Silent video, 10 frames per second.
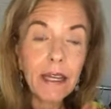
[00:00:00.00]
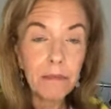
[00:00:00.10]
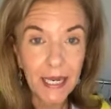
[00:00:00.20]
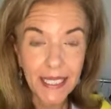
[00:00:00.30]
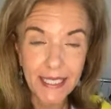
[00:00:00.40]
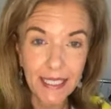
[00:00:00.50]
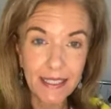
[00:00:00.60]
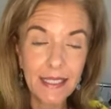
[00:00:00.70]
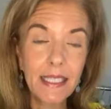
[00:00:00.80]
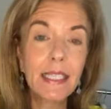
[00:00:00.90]
event
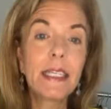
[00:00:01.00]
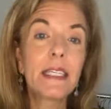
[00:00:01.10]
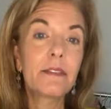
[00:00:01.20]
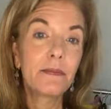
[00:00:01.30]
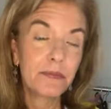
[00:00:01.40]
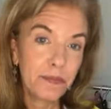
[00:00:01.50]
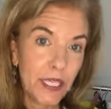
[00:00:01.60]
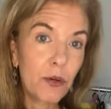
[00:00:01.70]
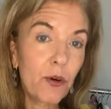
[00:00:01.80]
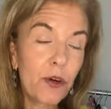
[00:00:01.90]
basics
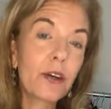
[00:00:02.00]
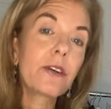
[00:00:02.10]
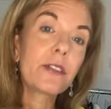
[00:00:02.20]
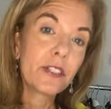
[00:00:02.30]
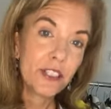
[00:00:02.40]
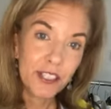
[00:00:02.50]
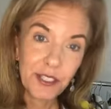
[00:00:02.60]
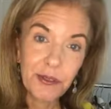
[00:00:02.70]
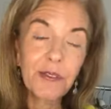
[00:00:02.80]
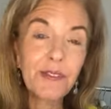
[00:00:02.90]
in order
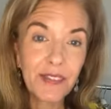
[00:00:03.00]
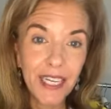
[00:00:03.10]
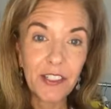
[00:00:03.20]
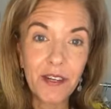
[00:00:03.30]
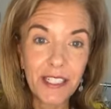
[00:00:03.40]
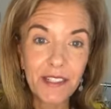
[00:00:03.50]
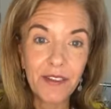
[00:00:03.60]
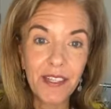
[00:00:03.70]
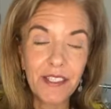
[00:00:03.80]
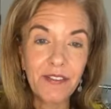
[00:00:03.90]
to get
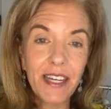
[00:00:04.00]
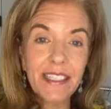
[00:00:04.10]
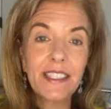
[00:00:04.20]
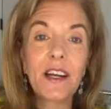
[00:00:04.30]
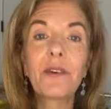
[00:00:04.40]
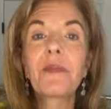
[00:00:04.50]
dressed for these events.